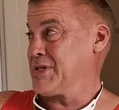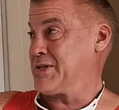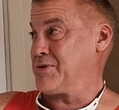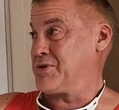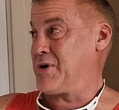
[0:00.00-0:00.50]

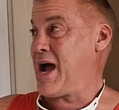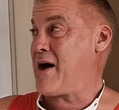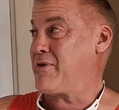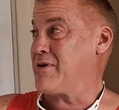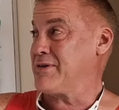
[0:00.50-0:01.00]
So
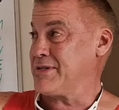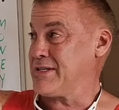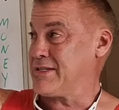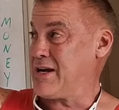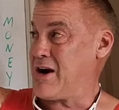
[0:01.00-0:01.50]
travel
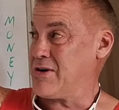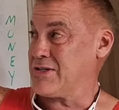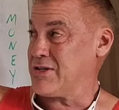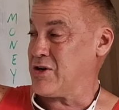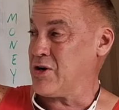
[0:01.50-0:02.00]

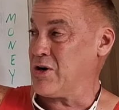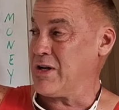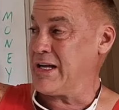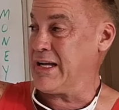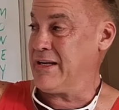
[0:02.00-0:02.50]
starts
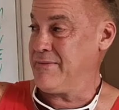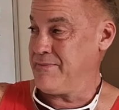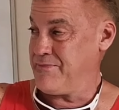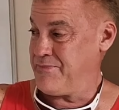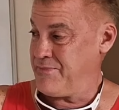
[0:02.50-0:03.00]
early,
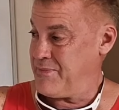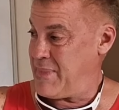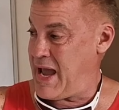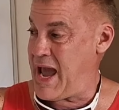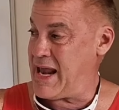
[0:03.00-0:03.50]

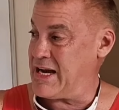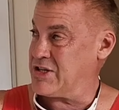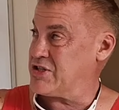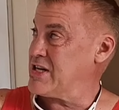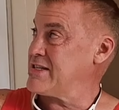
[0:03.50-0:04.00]
and
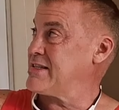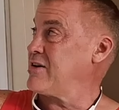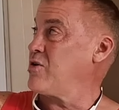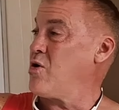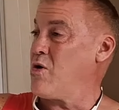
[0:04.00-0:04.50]
it's just
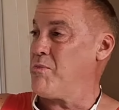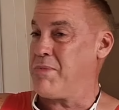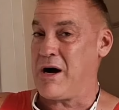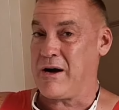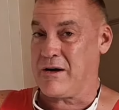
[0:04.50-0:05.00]
their whole
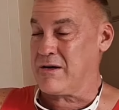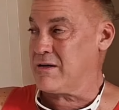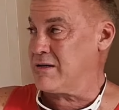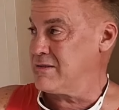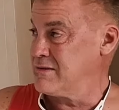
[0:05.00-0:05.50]
bar
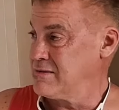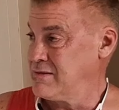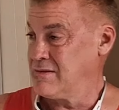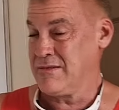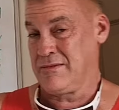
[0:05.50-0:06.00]
girl
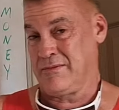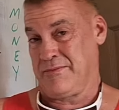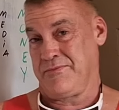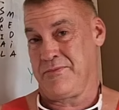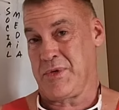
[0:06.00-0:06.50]

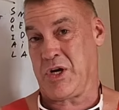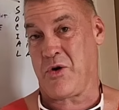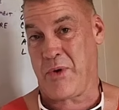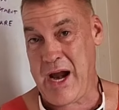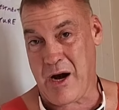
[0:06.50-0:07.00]

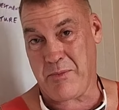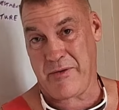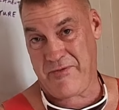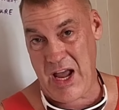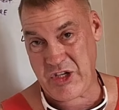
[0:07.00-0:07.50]
career,
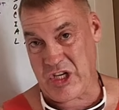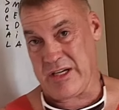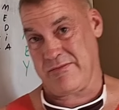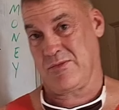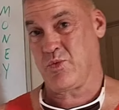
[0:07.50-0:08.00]

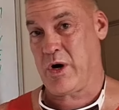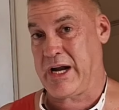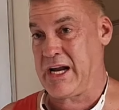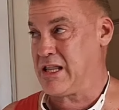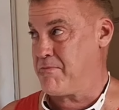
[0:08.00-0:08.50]
profession,
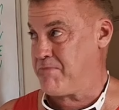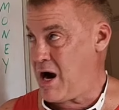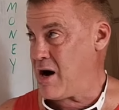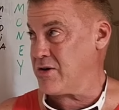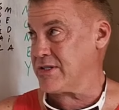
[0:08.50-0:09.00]
working in the
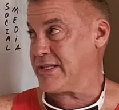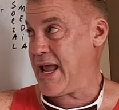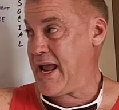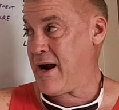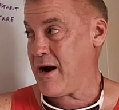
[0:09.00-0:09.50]
bars.
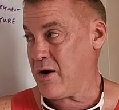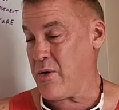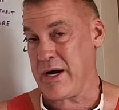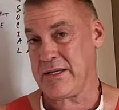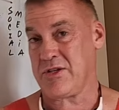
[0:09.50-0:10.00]
They are
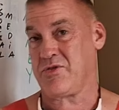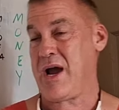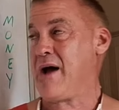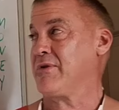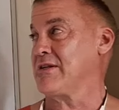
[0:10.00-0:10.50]
going to
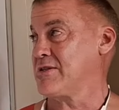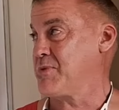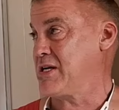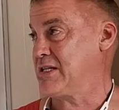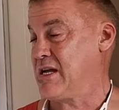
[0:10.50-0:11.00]
travel,
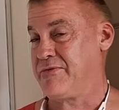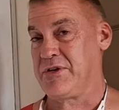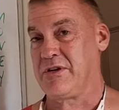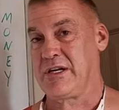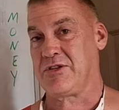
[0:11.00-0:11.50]
especially
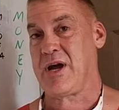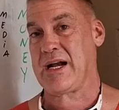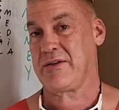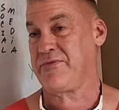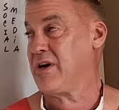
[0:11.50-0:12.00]
if you're an
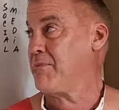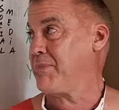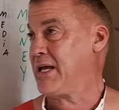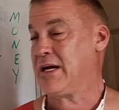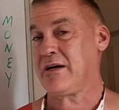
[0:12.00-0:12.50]
attractive
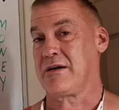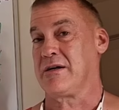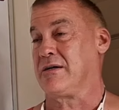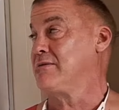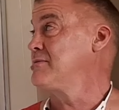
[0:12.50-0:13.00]
Filipina
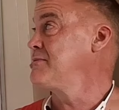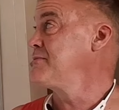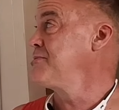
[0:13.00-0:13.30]
girl.